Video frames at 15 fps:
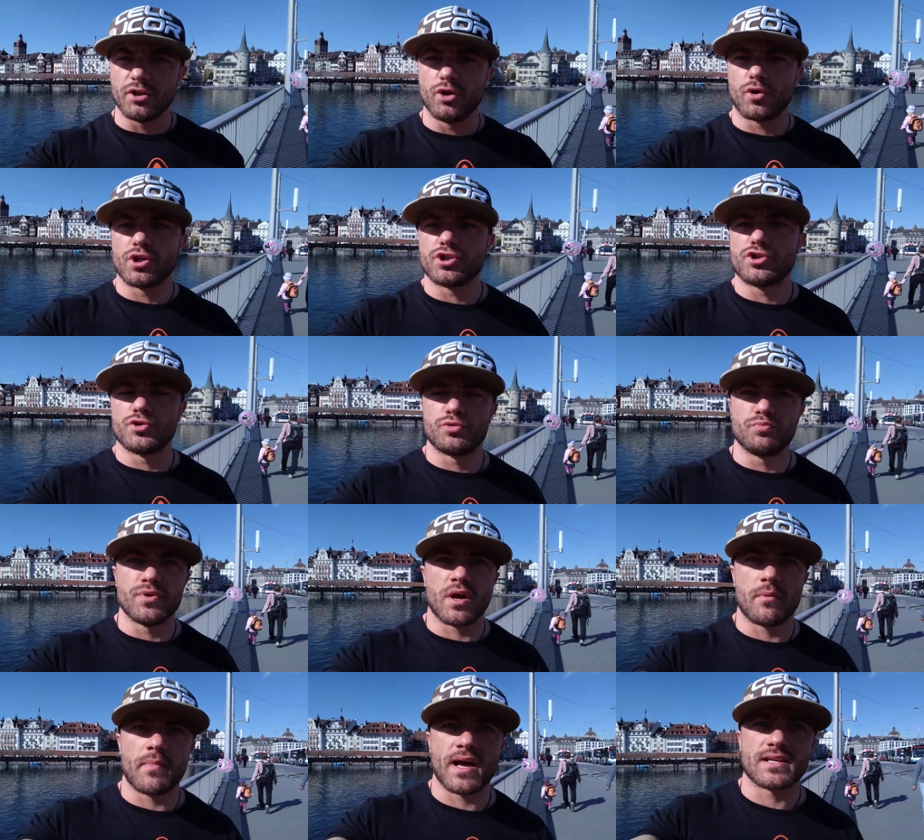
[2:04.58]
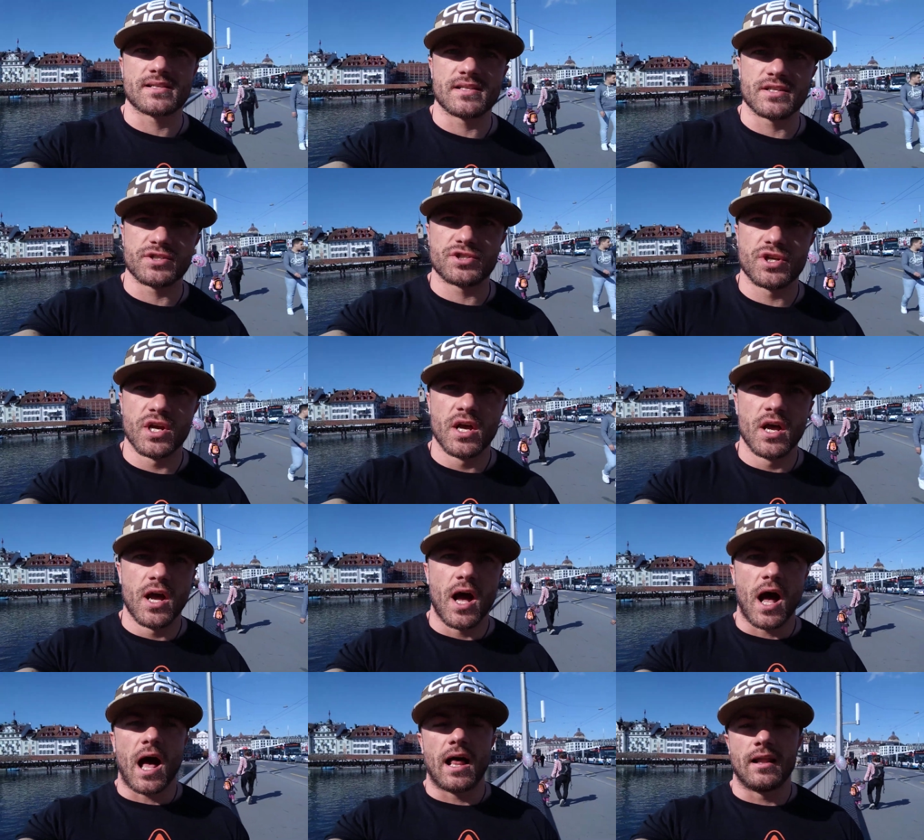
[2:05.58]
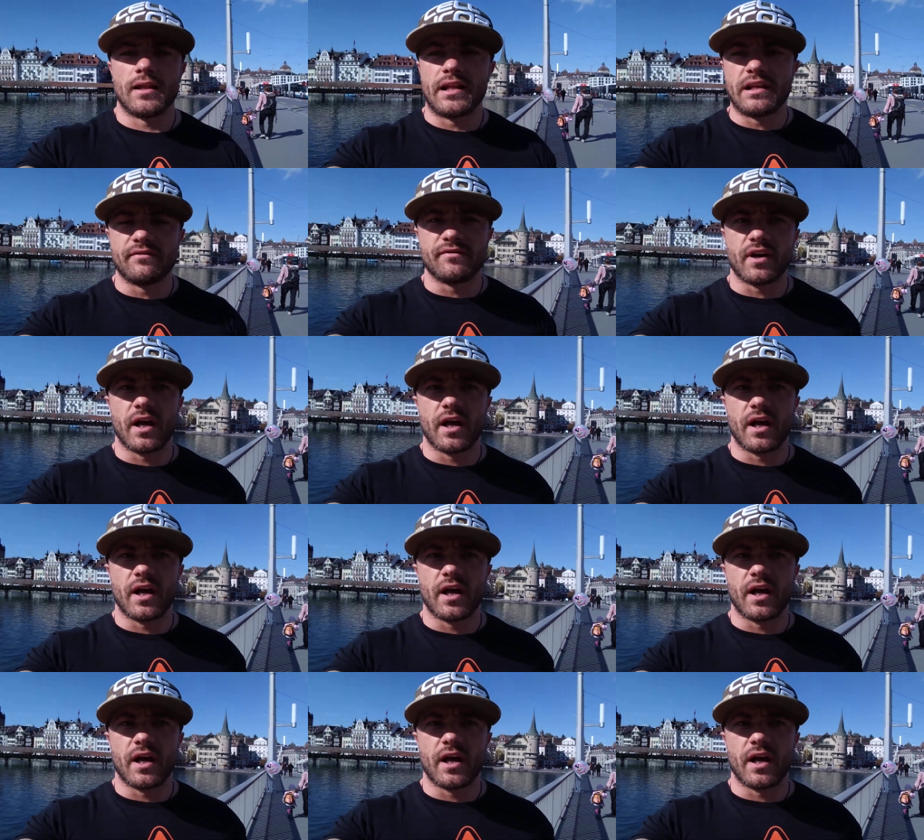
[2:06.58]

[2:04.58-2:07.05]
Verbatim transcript: you can shoot me a message. I'll leave